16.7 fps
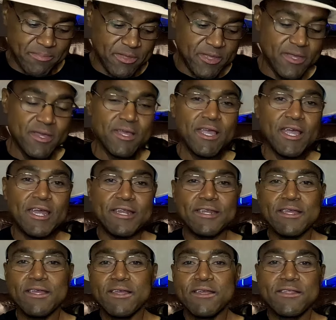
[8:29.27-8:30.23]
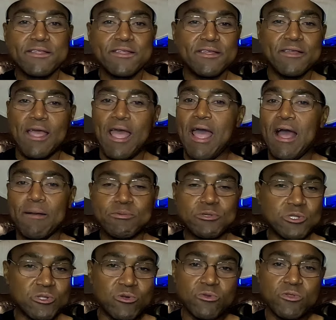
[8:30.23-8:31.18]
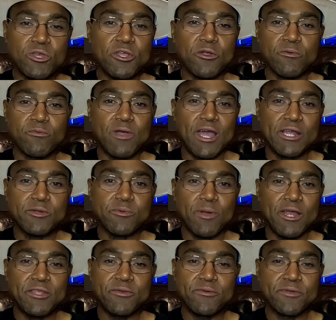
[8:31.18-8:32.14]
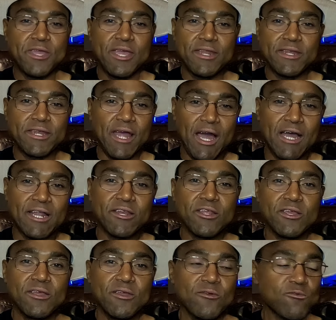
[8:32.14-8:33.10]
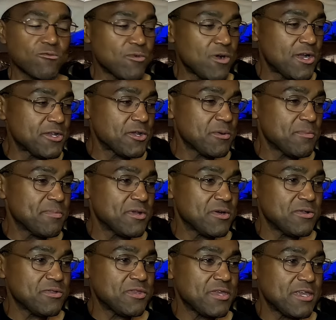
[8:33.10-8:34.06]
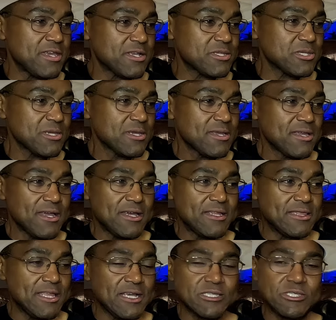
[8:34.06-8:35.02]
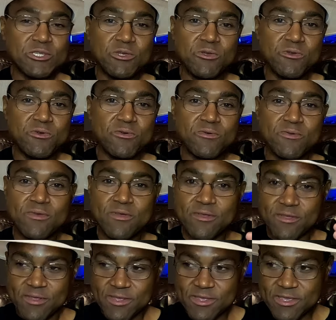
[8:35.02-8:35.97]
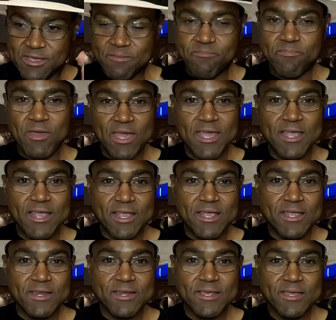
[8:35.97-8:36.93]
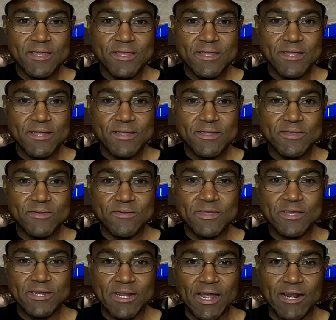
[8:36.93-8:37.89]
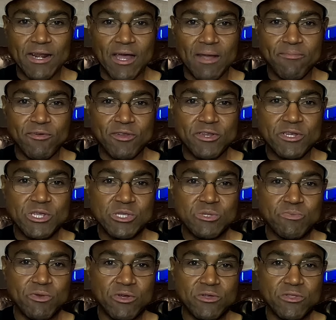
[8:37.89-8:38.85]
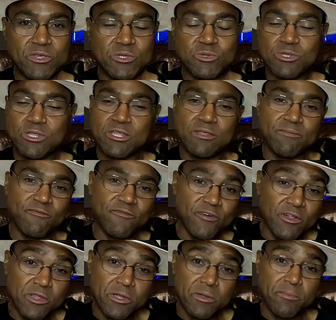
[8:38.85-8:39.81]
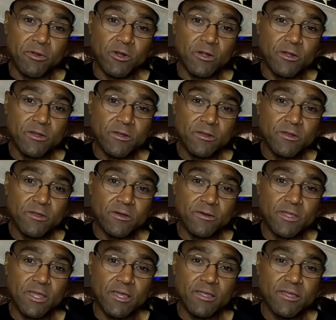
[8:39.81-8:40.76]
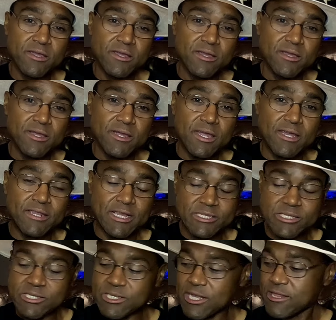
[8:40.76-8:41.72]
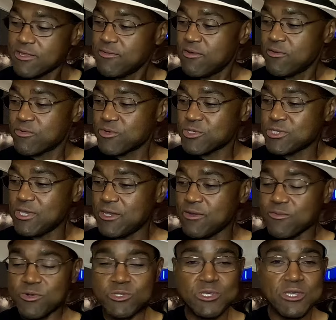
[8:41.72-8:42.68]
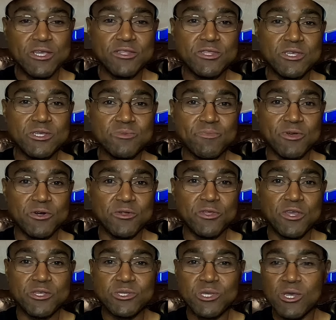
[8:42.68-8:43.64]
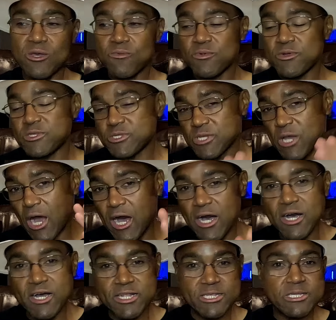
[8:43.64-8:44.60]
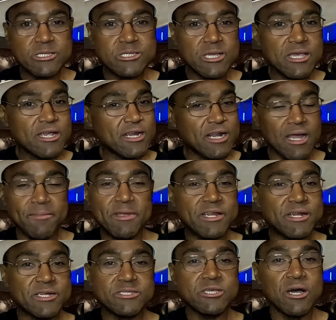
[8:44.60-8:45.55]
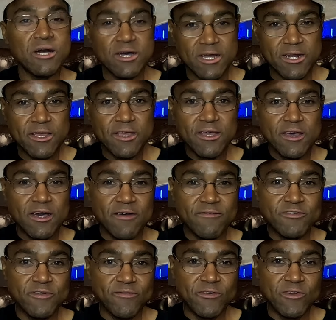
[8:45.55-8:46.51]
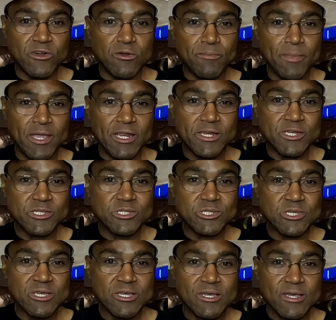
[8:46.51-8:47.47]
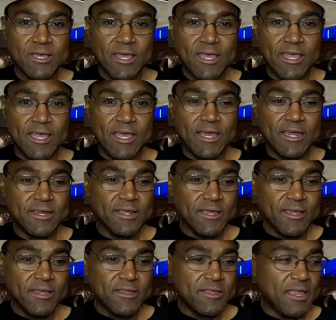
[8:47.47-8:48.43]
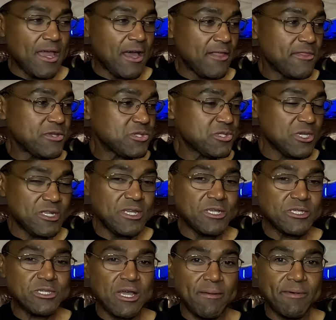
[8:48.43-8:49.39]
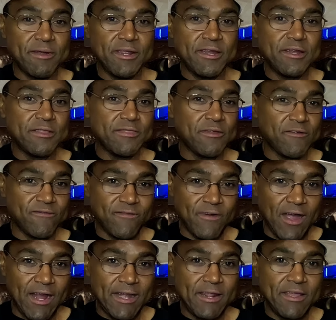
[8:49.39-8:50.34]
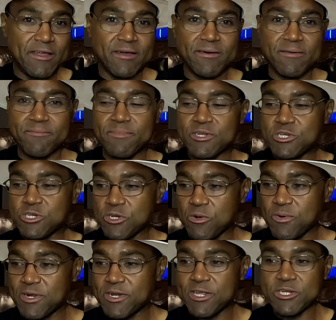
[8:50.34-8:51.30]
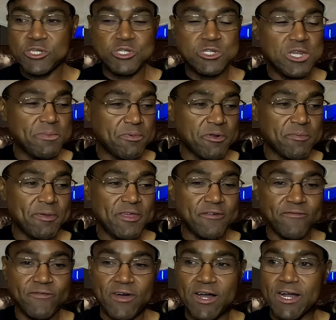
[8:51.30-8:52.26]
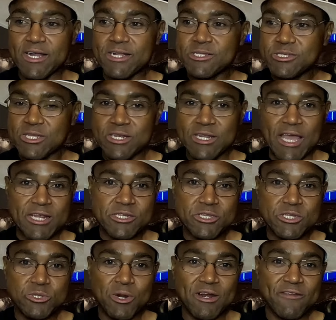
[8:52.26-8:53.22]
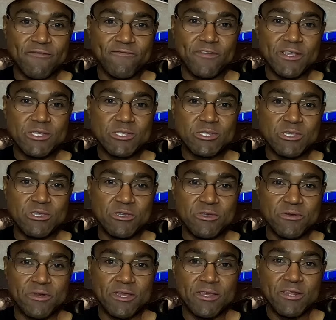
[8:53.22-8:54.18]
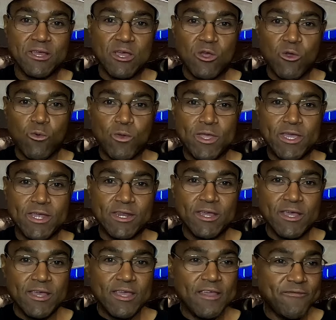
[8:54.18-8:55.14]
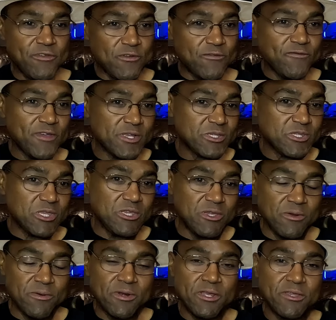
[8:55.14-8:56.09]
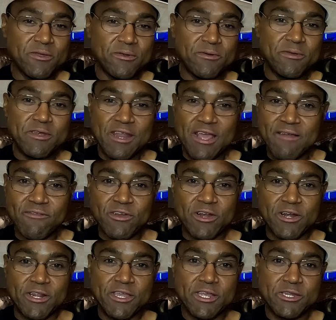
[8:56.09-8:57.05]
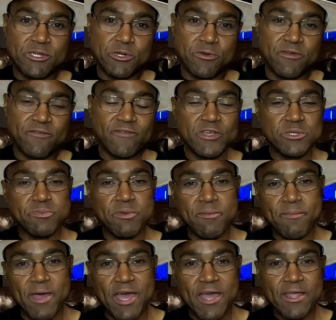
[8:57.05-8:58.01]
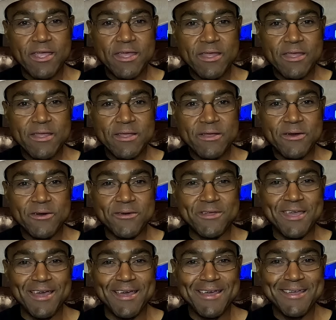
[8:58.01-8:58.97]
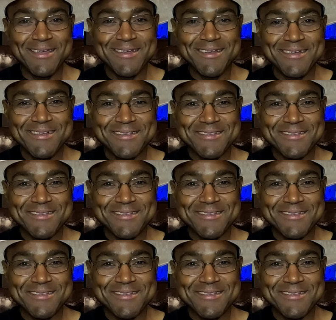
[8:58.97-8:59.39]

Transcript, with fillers: Yep, and absolutely correct, right? You cannot run your buildings unless you get paid. You cannot operate these buildings without them falling apart, okay? And that's exactly what we're seeing. We're seeing these buildings with tons, and I mean a ton, of deferred maintenance. And yeah, the city is coming in and they're fining them, but you know what? It's cheaper to pay the fines than actually try to fix the unit, when if you fix the unit, you're never going to get your investment back, okay?